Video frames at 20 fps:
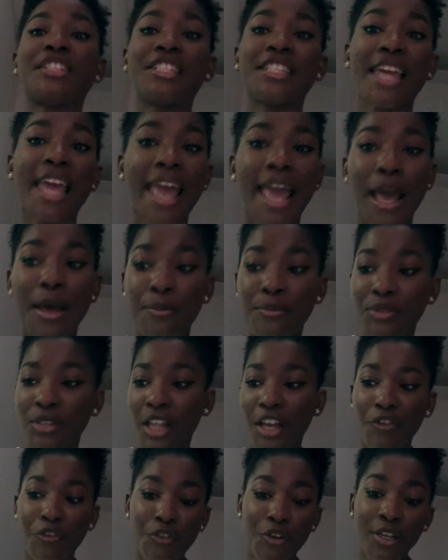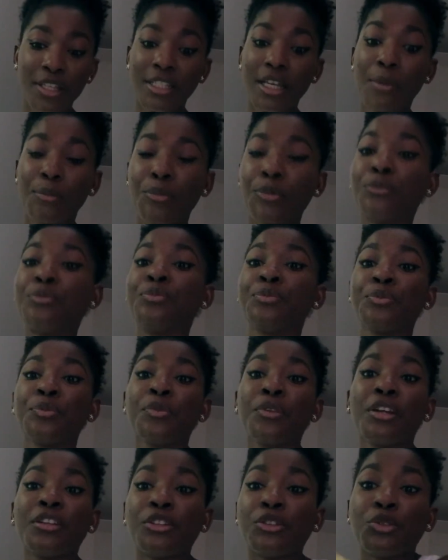jams. Like for example,
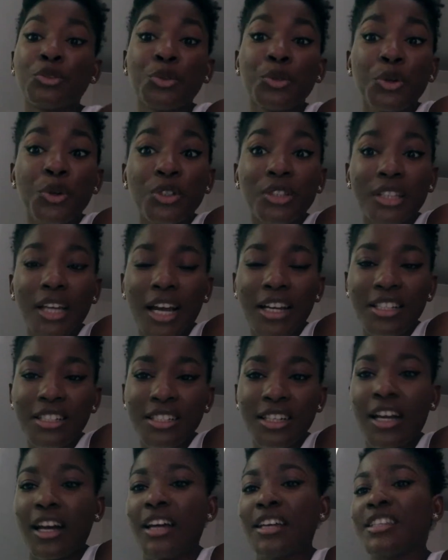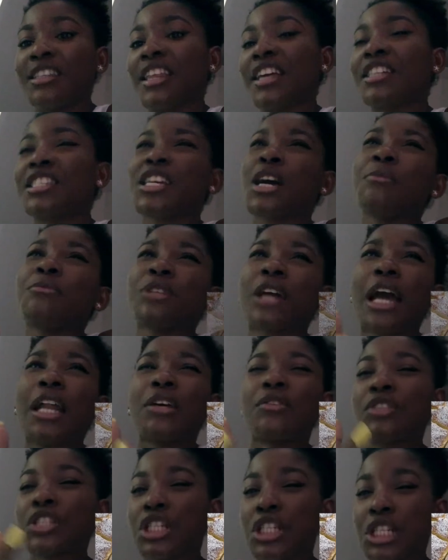the turotashka is like some kind
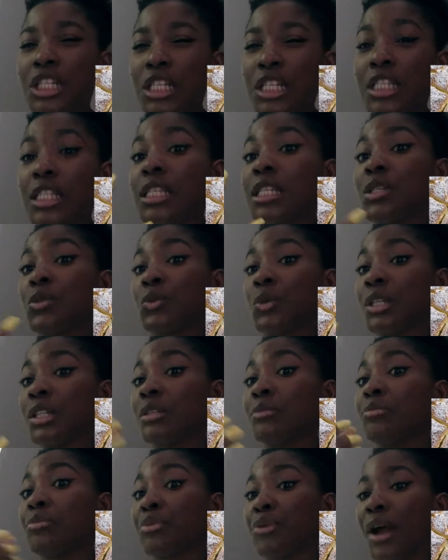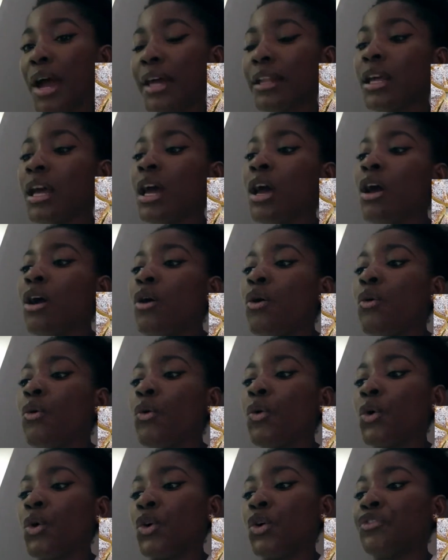of cheese sweet bread.
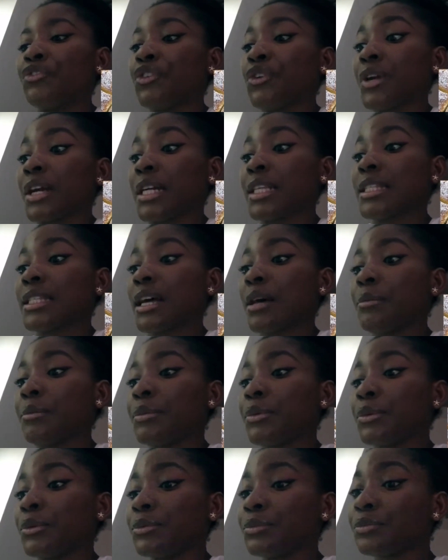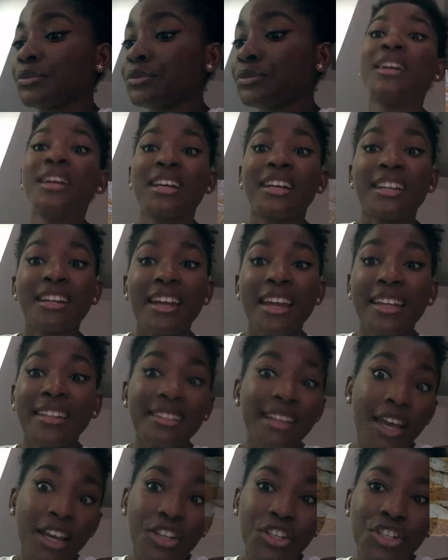Or for example,
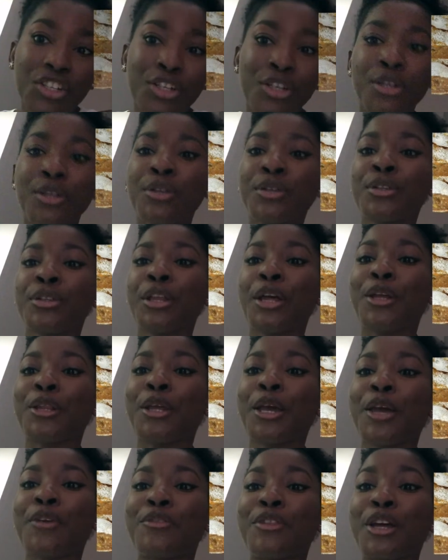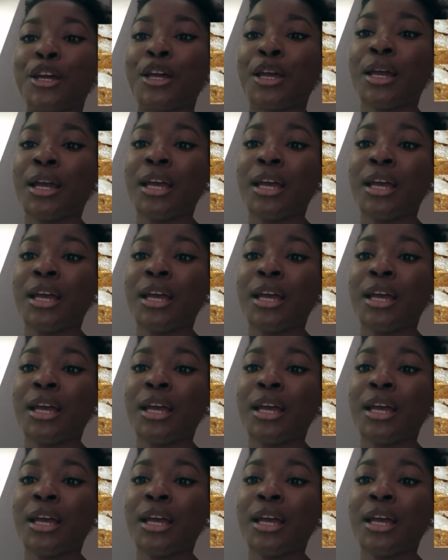rétes, like they have like